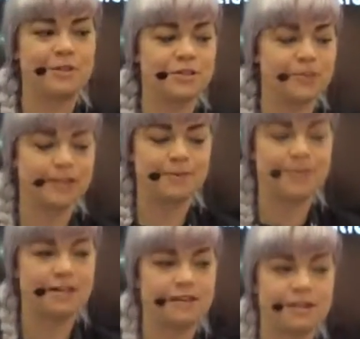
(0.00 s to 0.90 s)
be talking
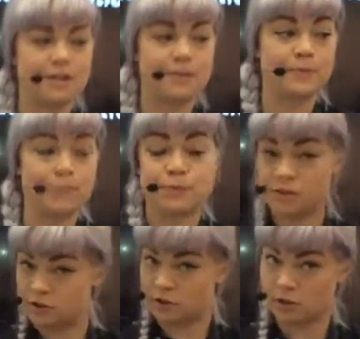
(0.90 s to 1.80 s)
about
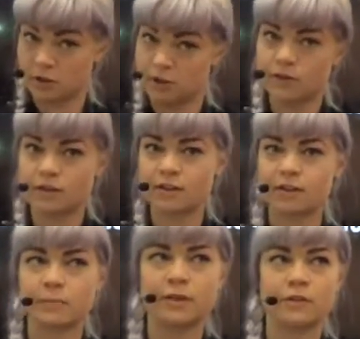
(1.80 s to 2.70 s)
F1 Studio, giving a
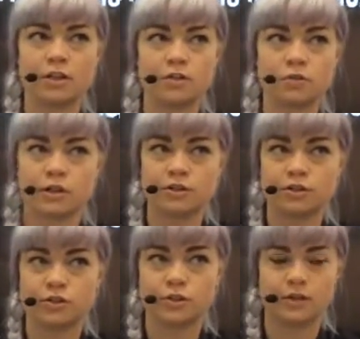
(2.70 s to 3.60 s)
little bit of an
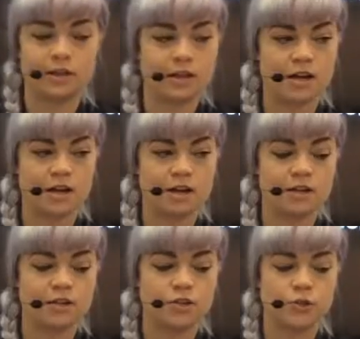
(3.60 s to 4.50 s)
introduction to it,
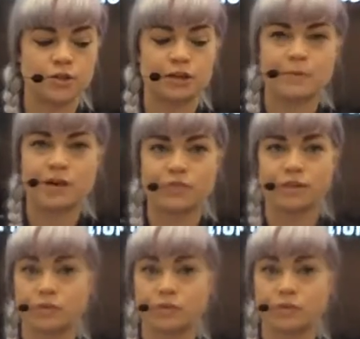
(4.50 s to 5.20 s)
and talking about the